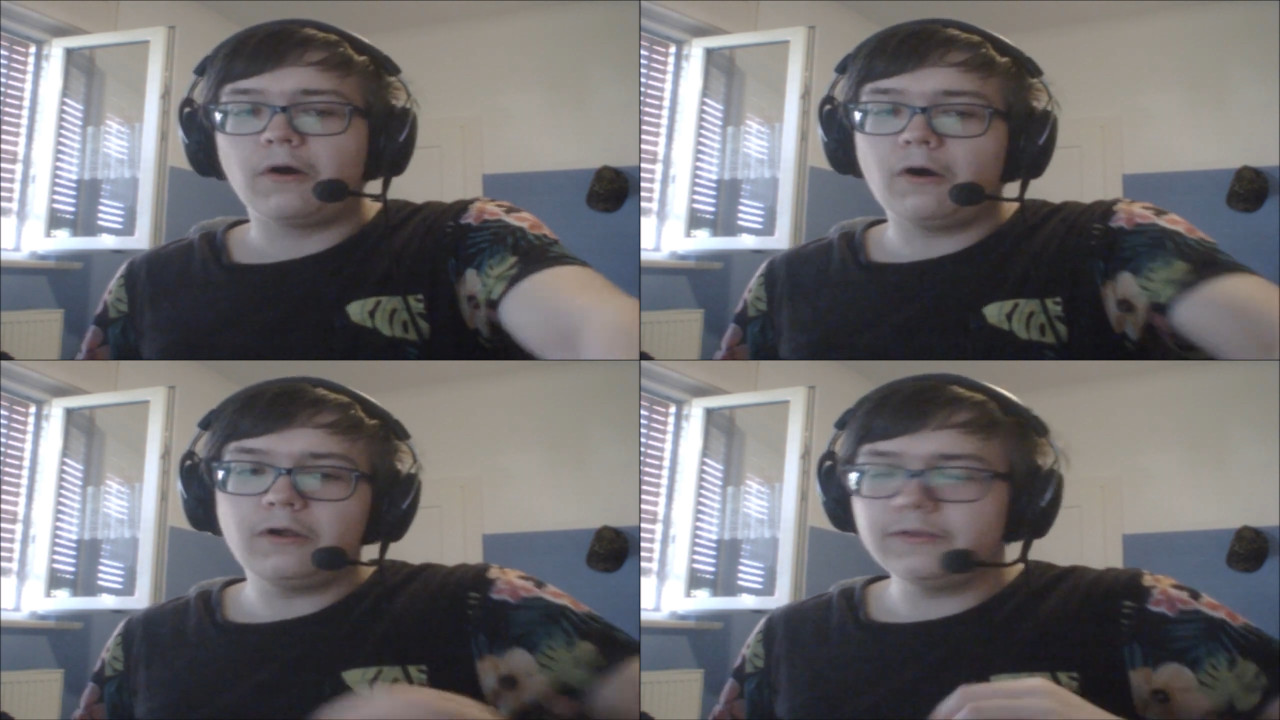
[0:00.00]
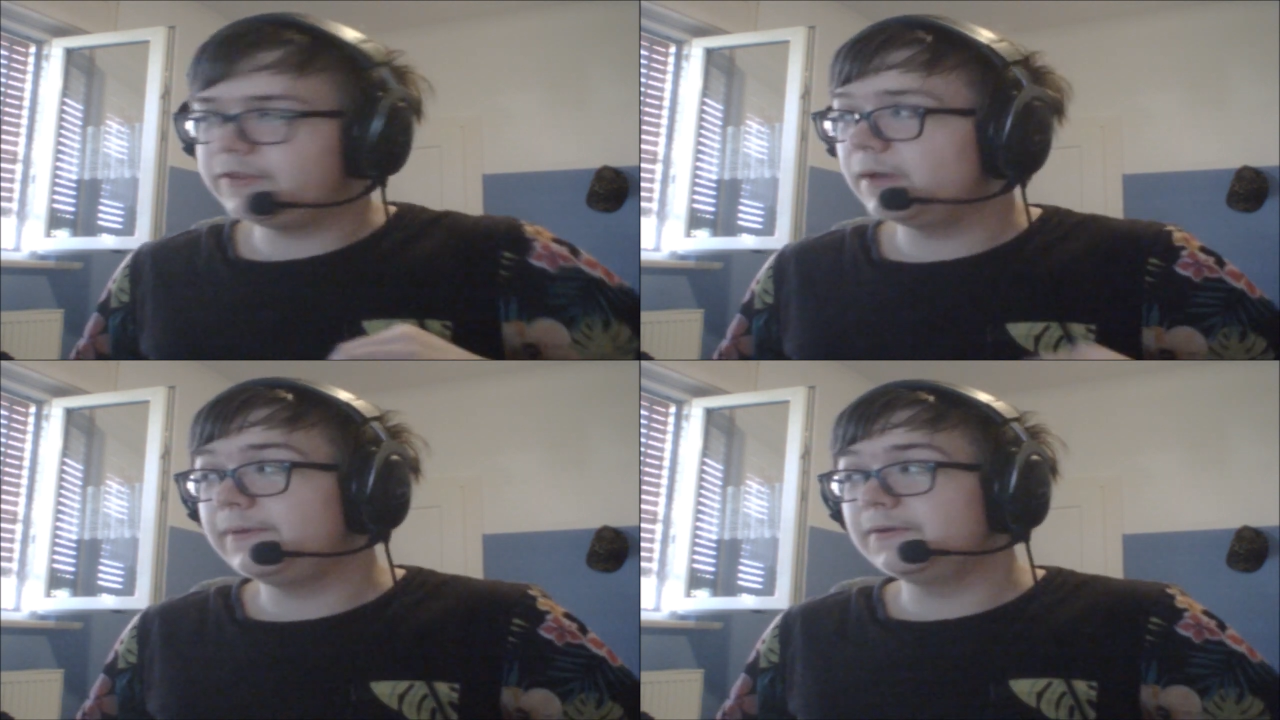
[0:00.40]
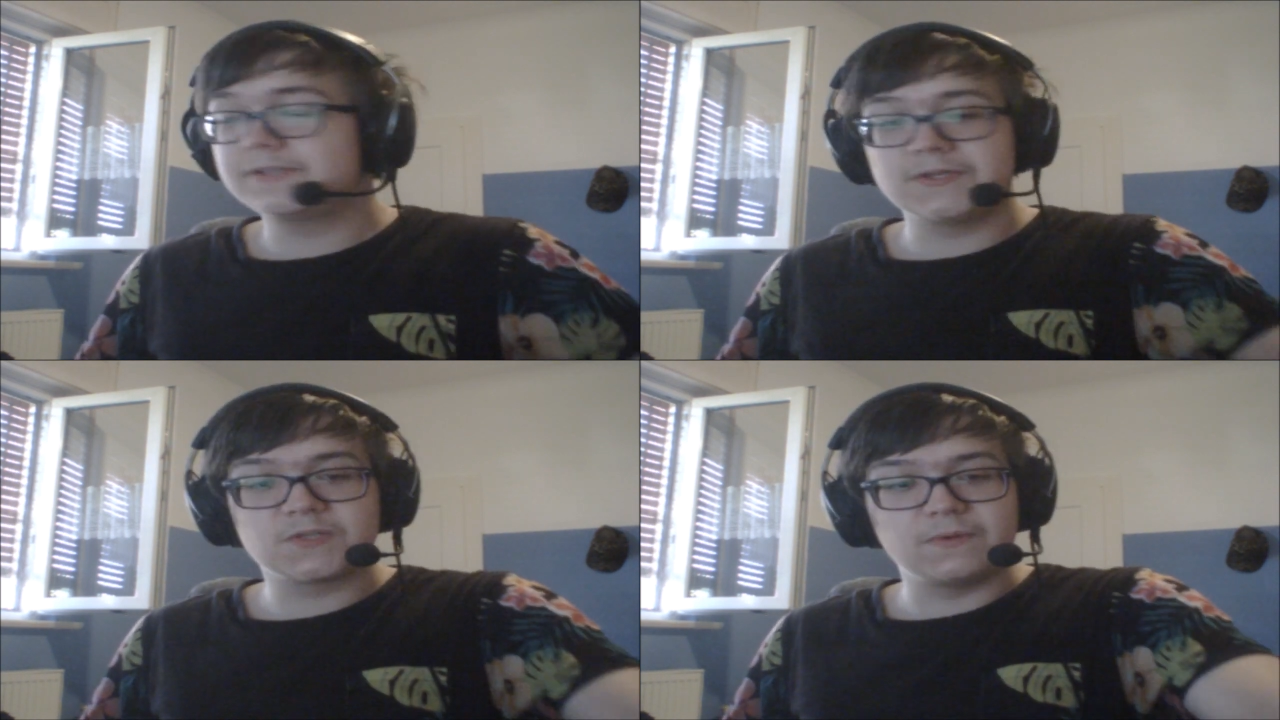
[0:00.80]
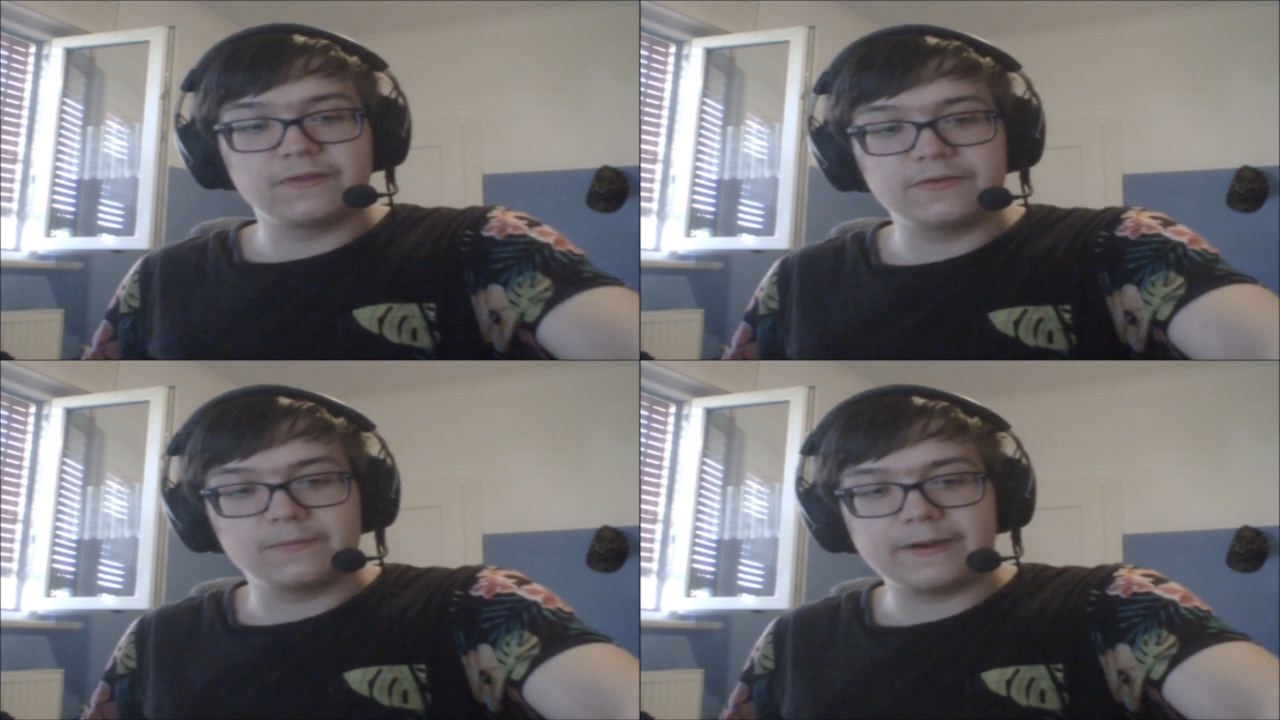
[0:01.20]
all the abuse she's
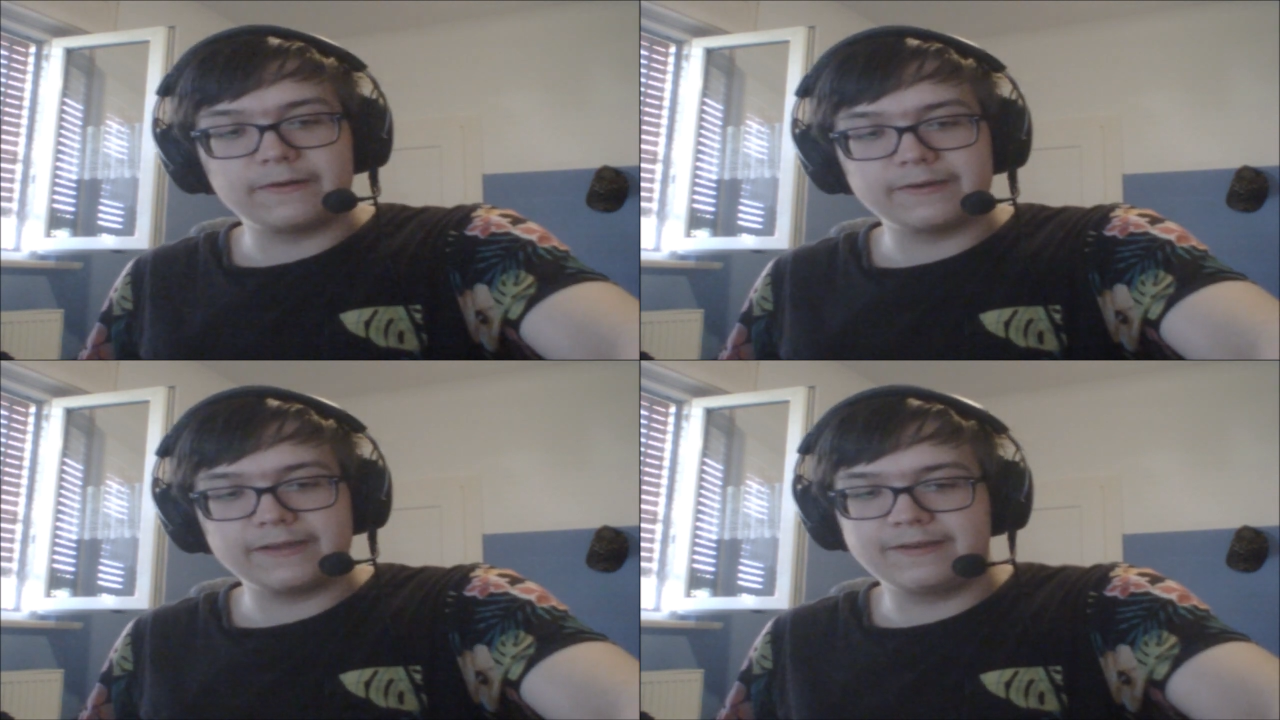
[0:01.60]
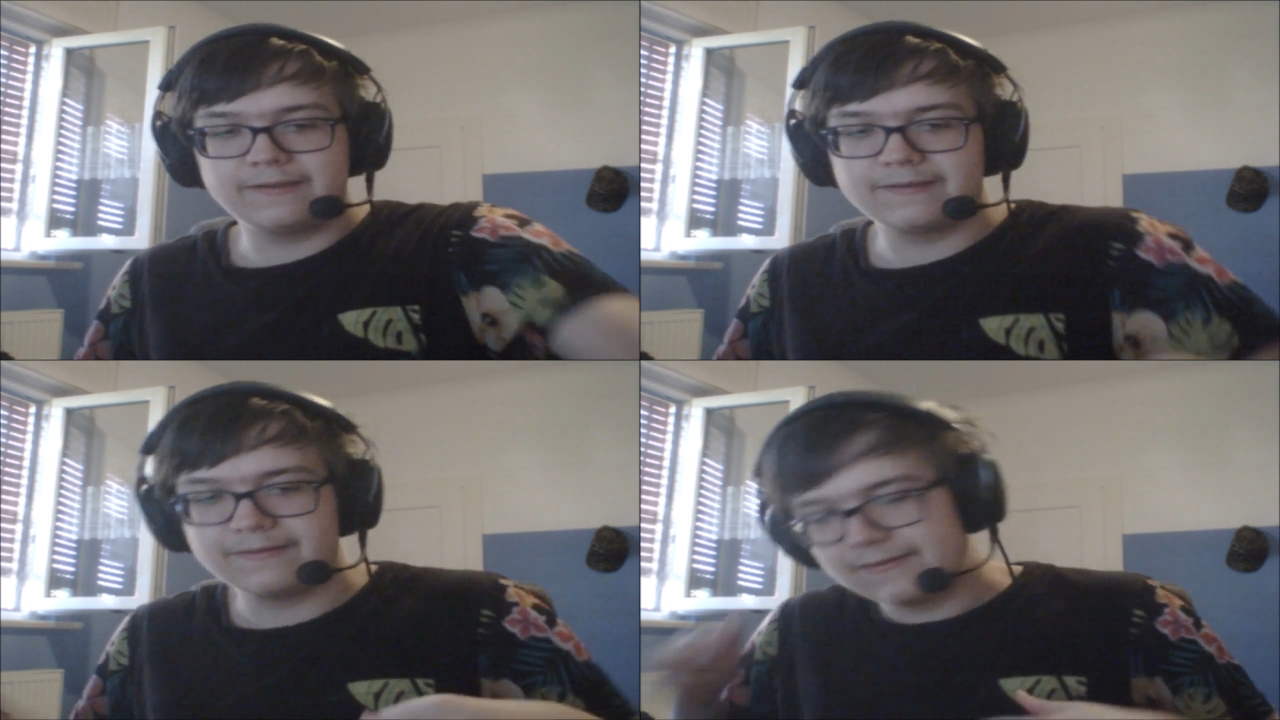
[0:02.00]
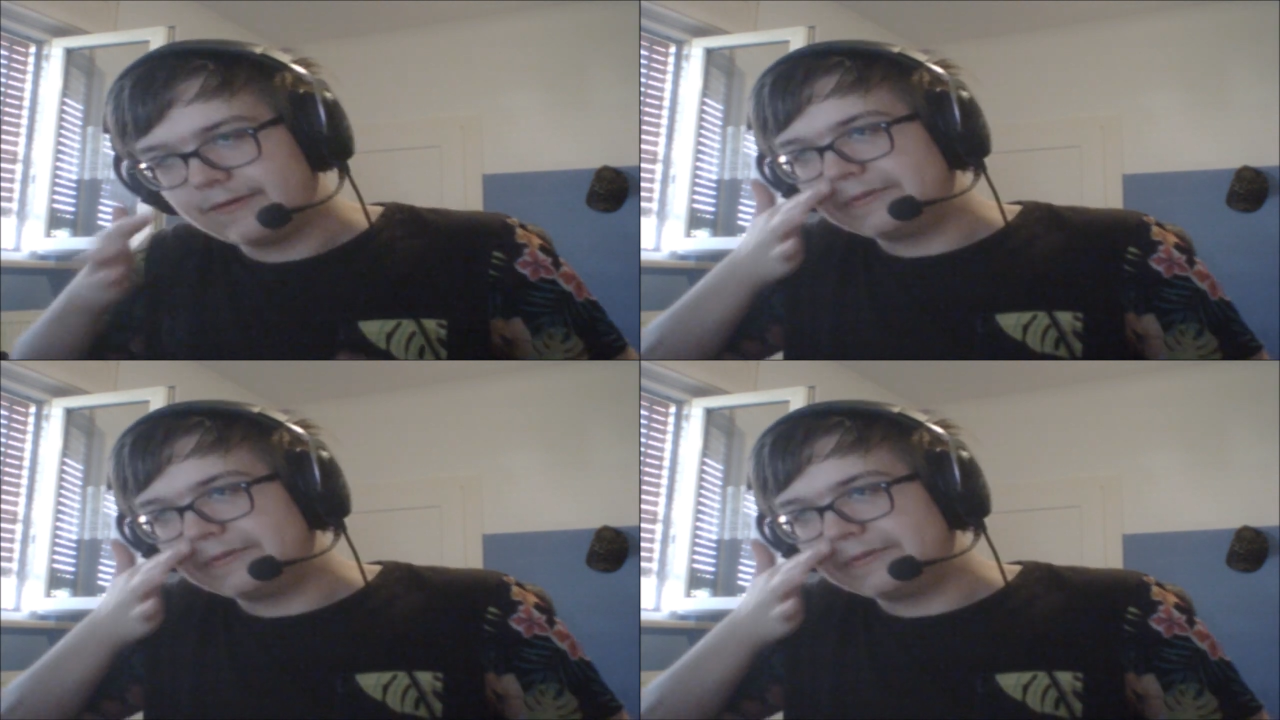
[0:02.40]
been through, apparently. What